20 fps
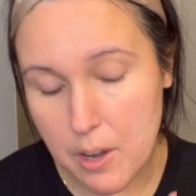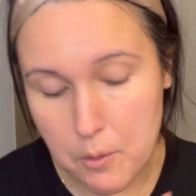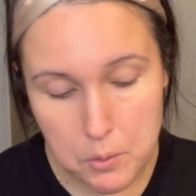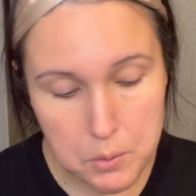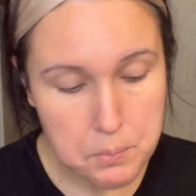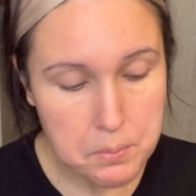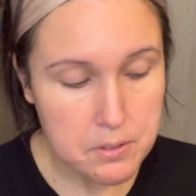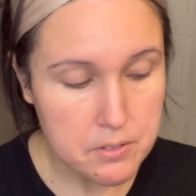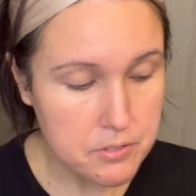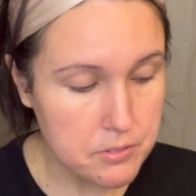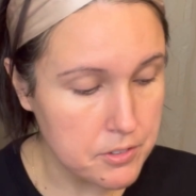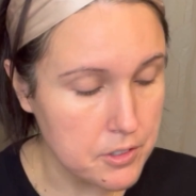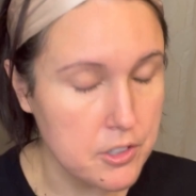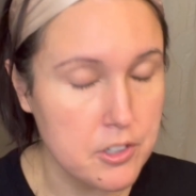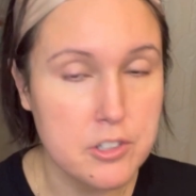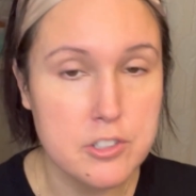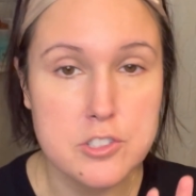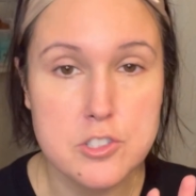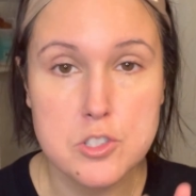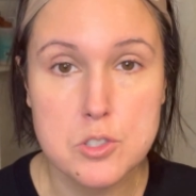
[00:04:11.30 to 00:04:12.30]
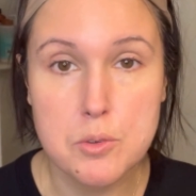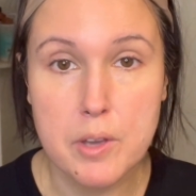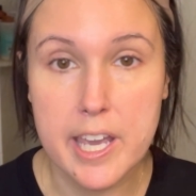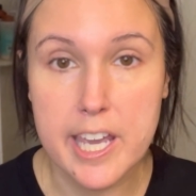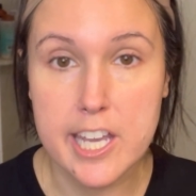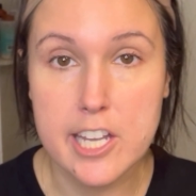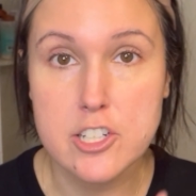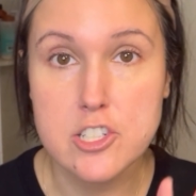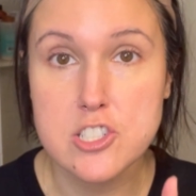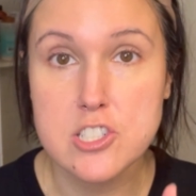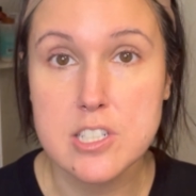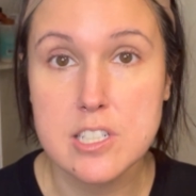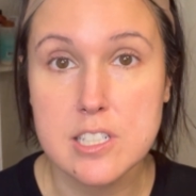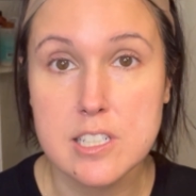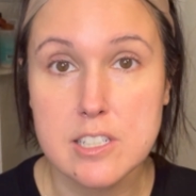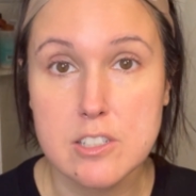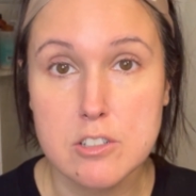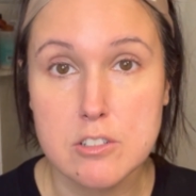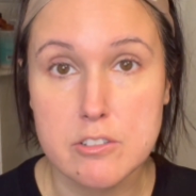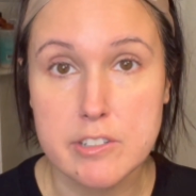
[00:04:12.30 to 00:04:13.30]
would prefer to age
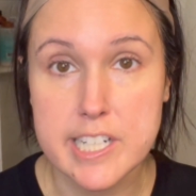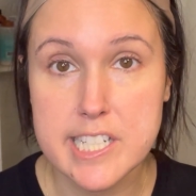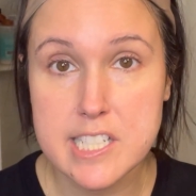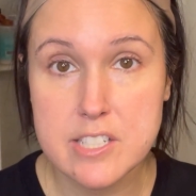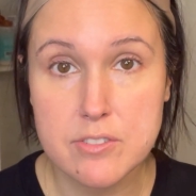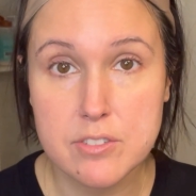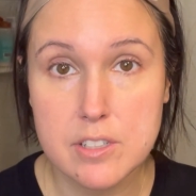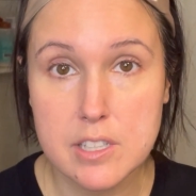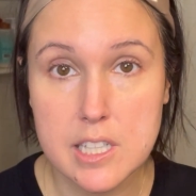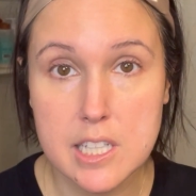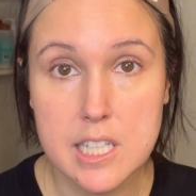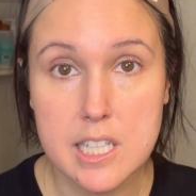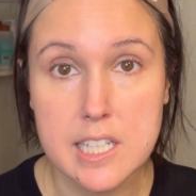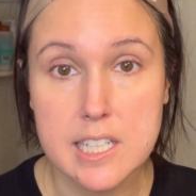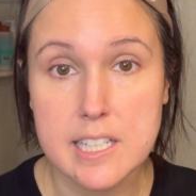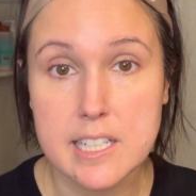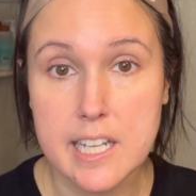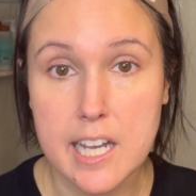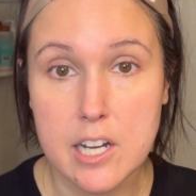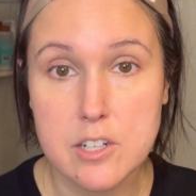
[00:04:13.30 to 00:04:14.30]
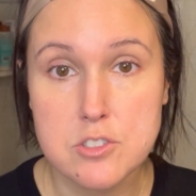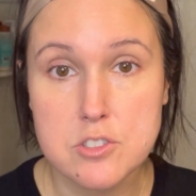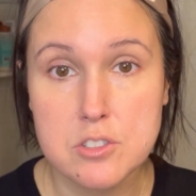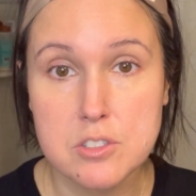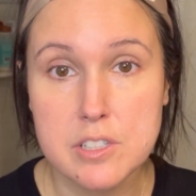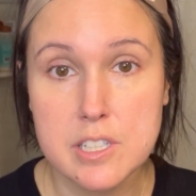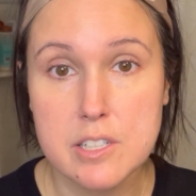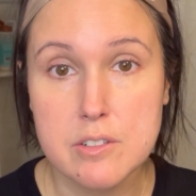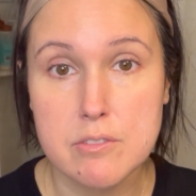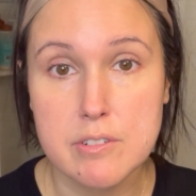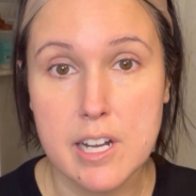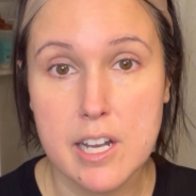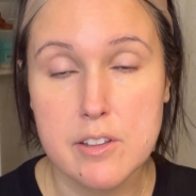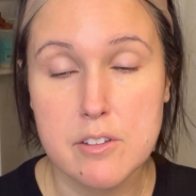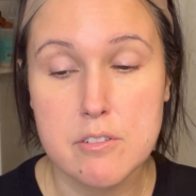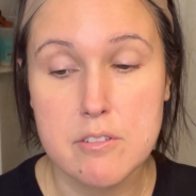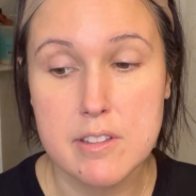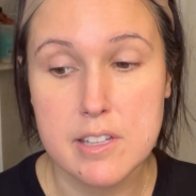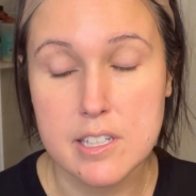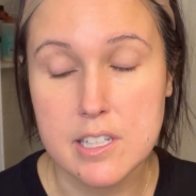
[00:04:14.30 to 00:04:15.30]
gracefully and naturally
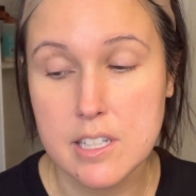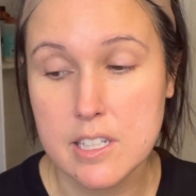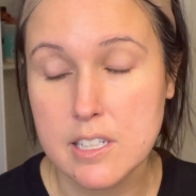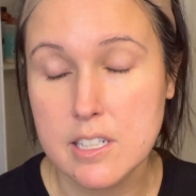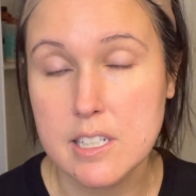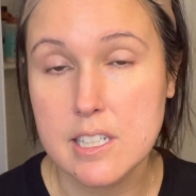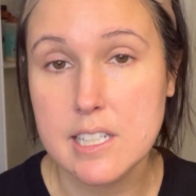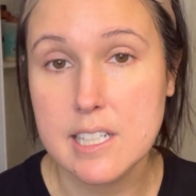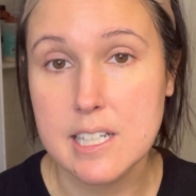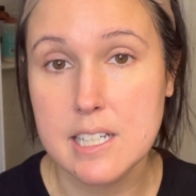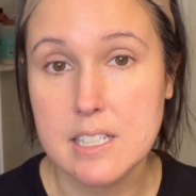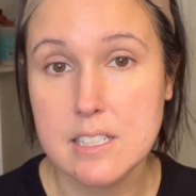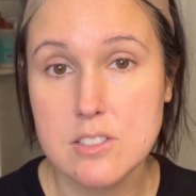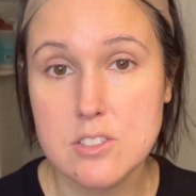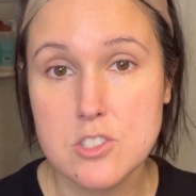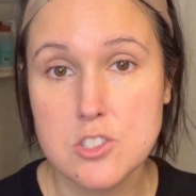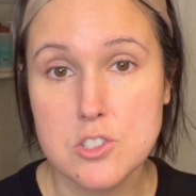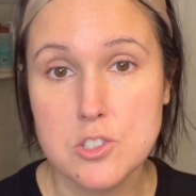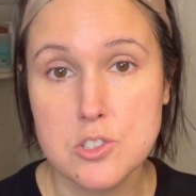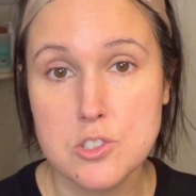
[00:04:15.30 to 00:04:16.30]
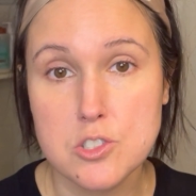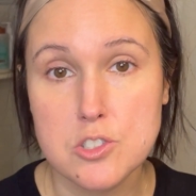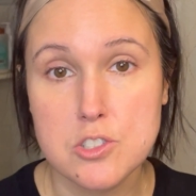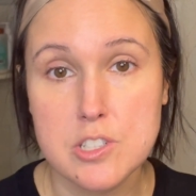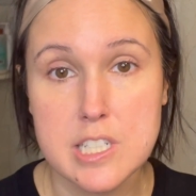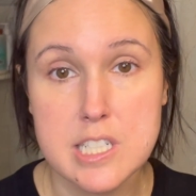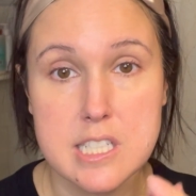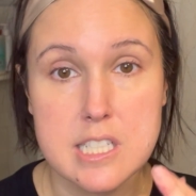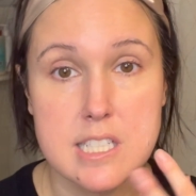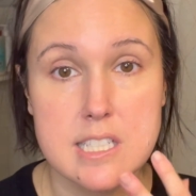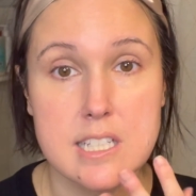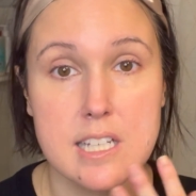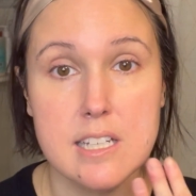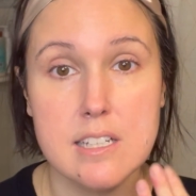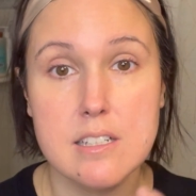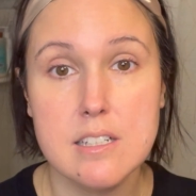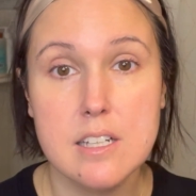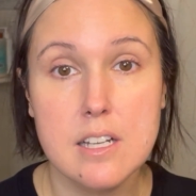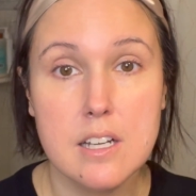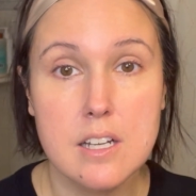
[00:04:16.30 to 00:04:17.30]
rather than get surgeries
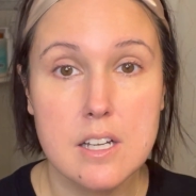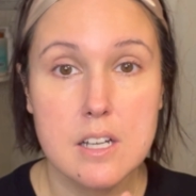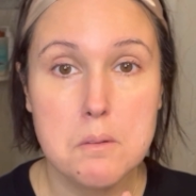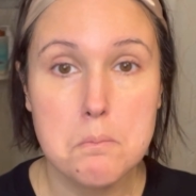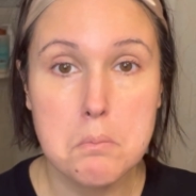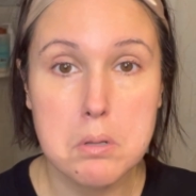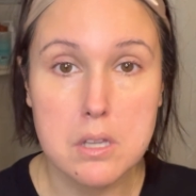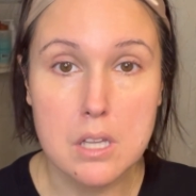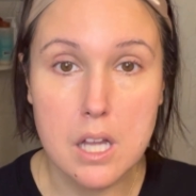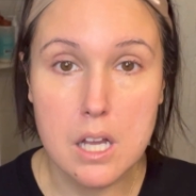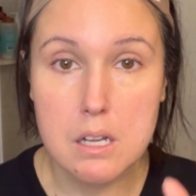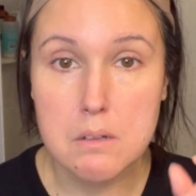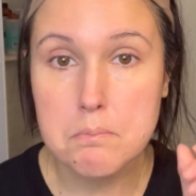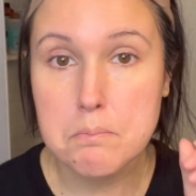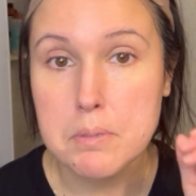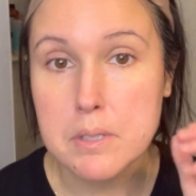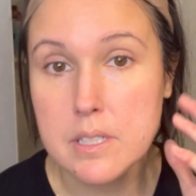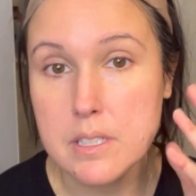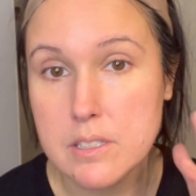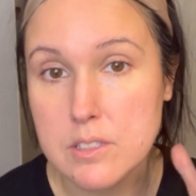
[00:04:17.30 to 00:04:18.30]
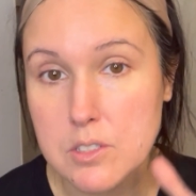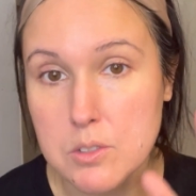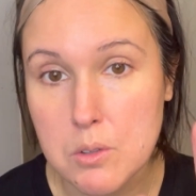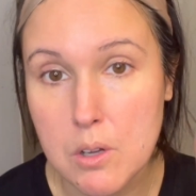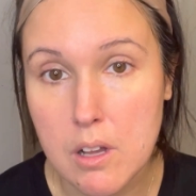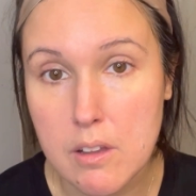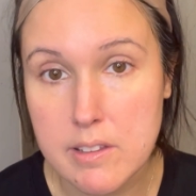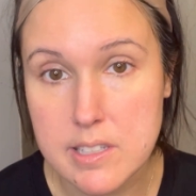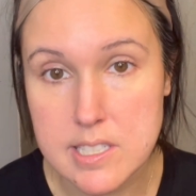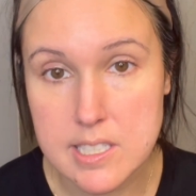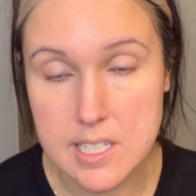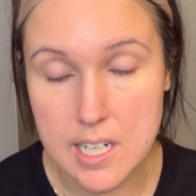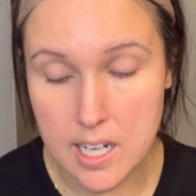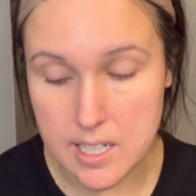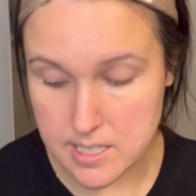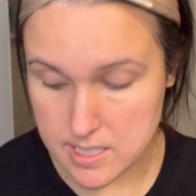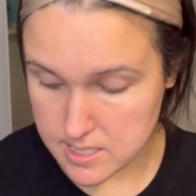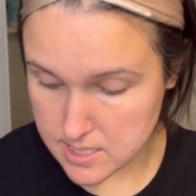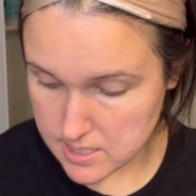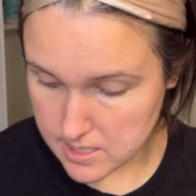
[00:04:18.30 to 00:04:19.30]
that plump and do all this kind
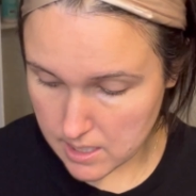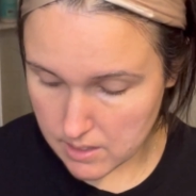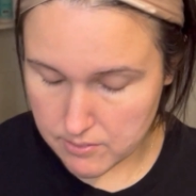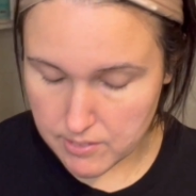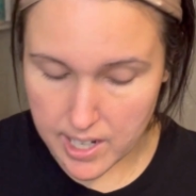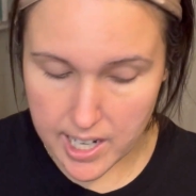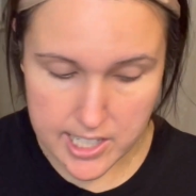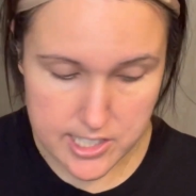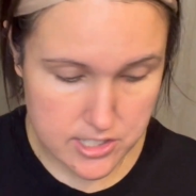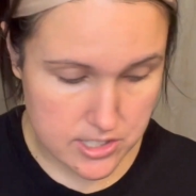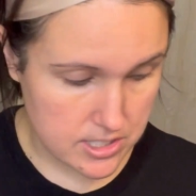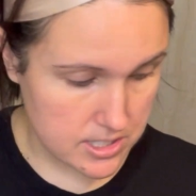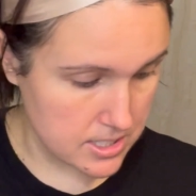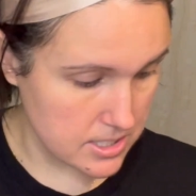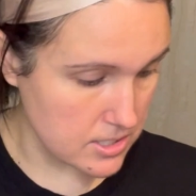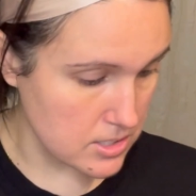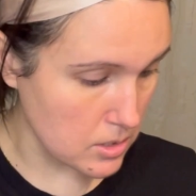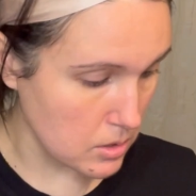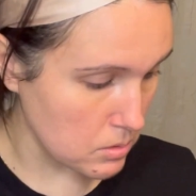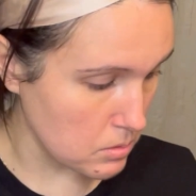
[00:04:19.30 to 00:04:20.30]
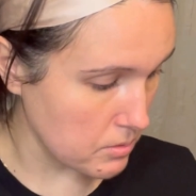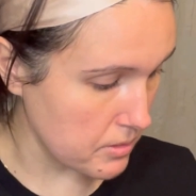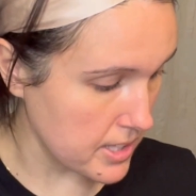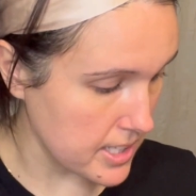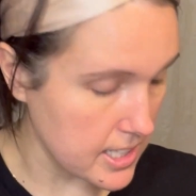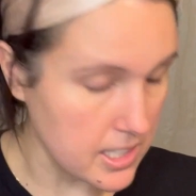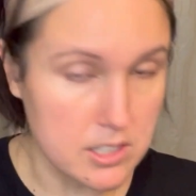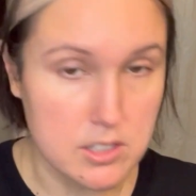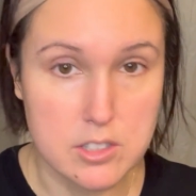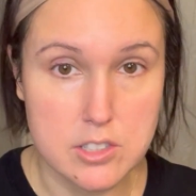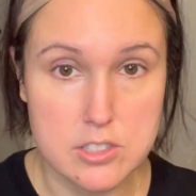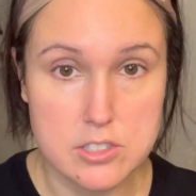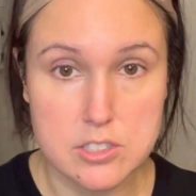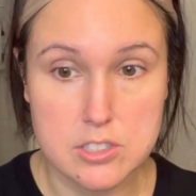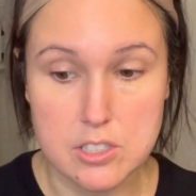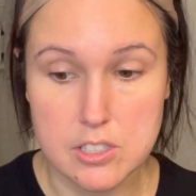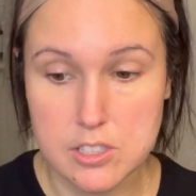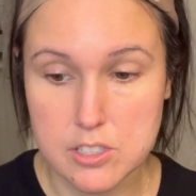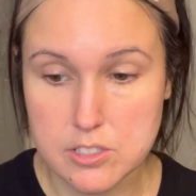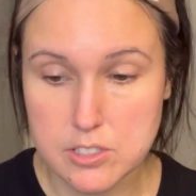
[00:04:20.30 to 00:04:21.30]
of stuff. I just don't think it looks
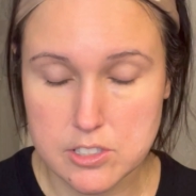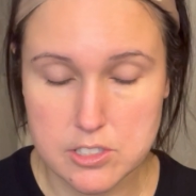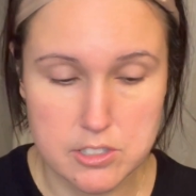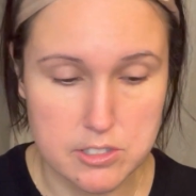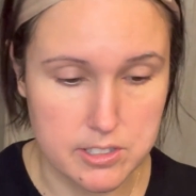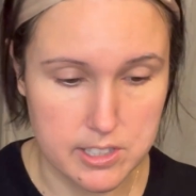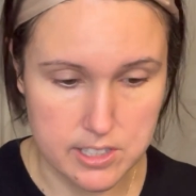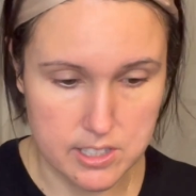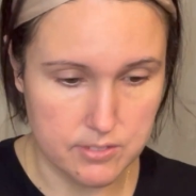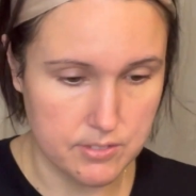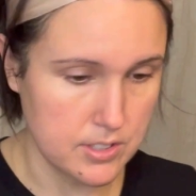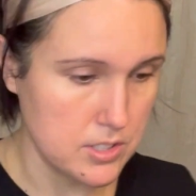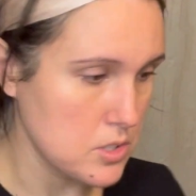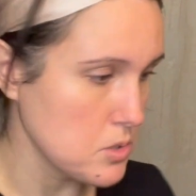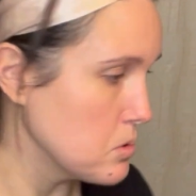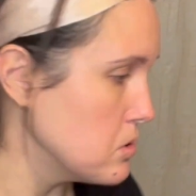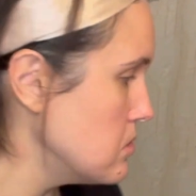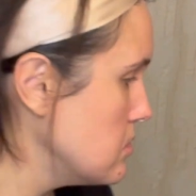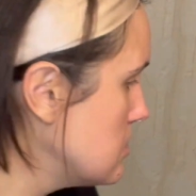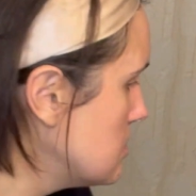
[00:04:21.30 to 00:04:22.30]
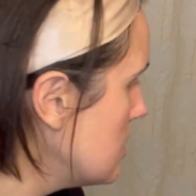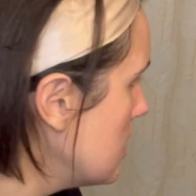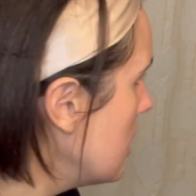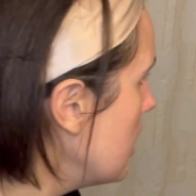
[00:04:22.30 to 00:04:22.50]
good on certain individuals.